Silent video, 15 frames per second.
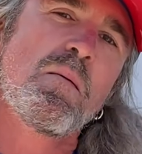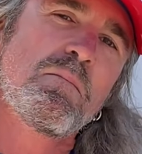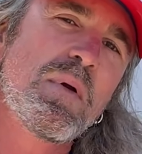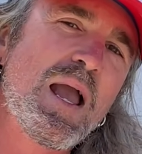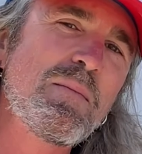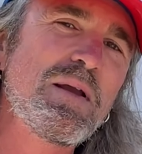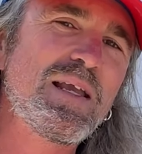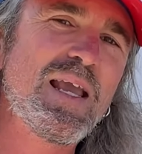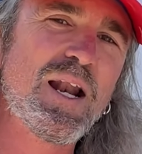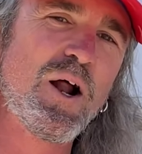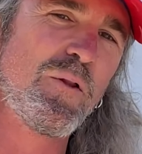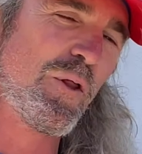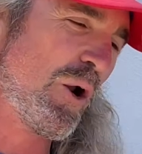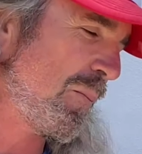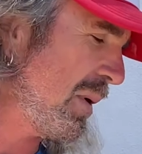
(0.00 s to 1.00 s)
maybe get a
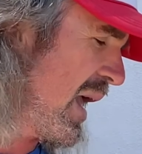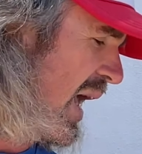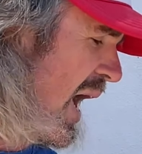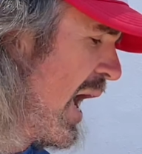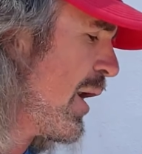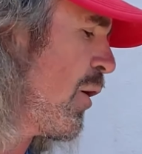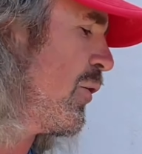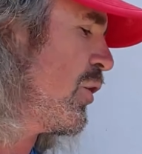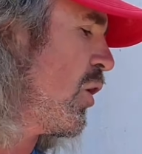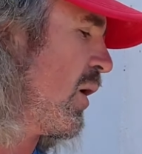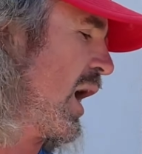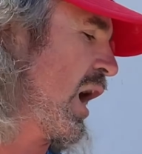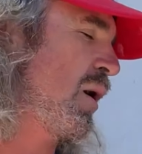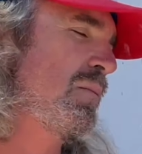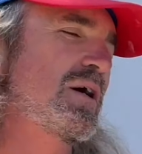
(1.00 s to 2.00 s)
little bake. I don't know
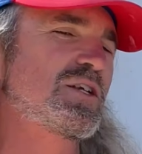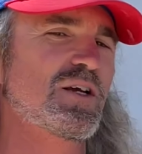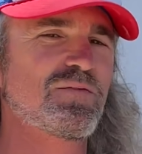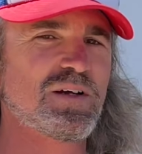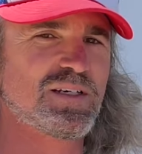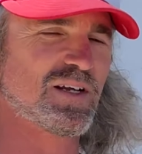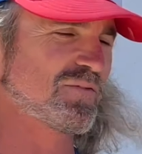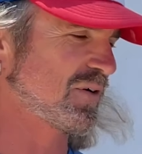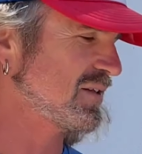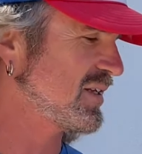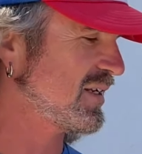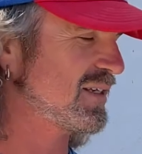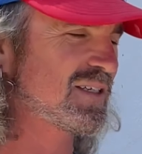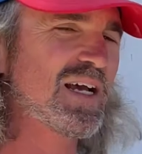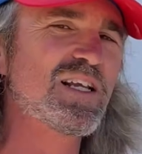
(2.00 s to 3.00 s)
how much of a difference
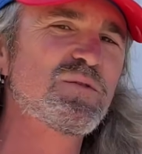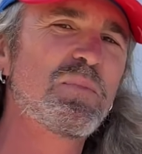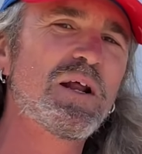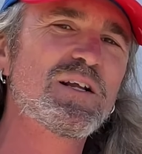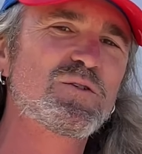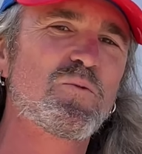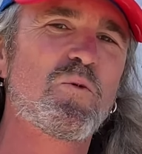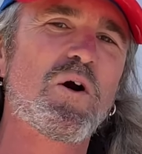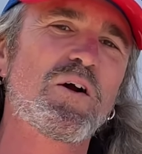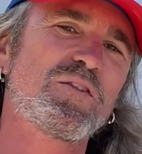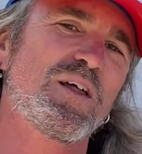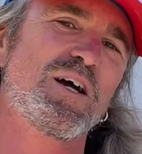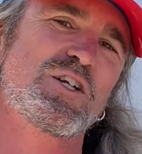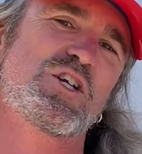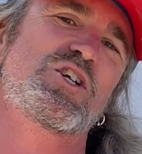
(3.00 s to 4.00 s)
it does, but it's
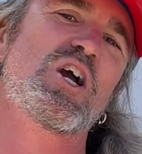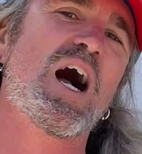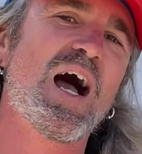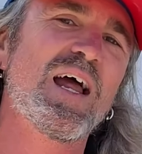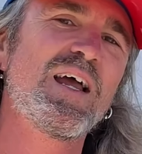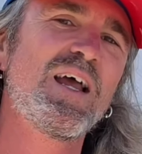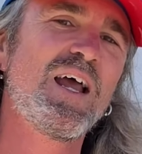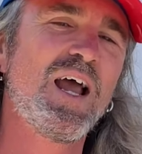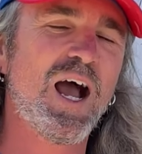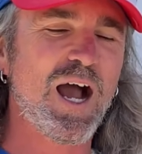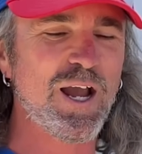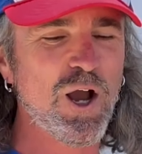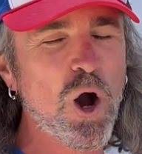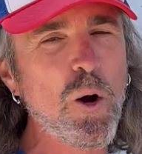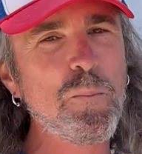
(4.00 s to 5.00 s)
worth a shot.
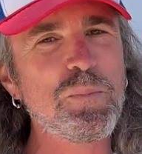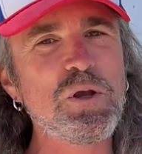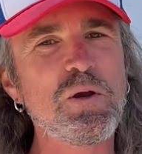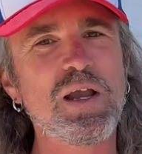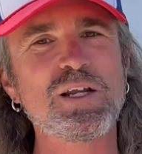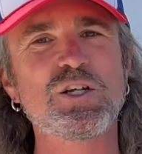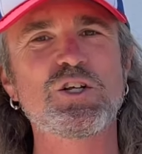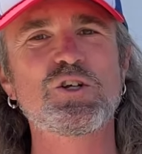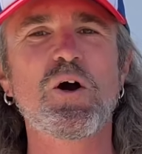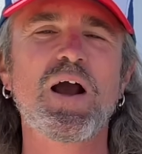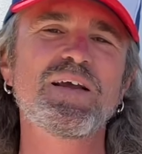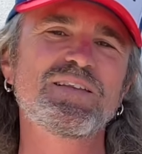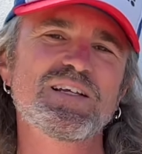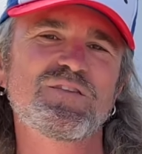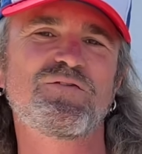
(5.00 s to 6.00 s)
I hope you
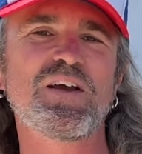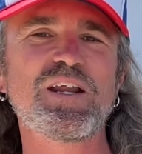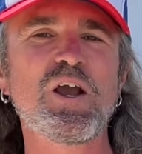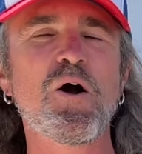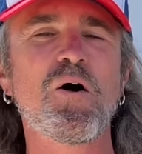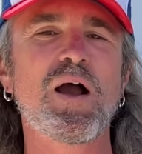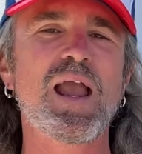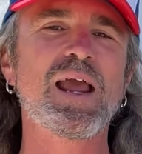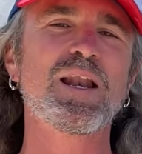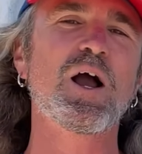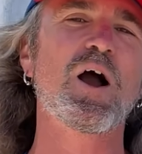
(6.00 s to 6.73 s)
enjoyed this video and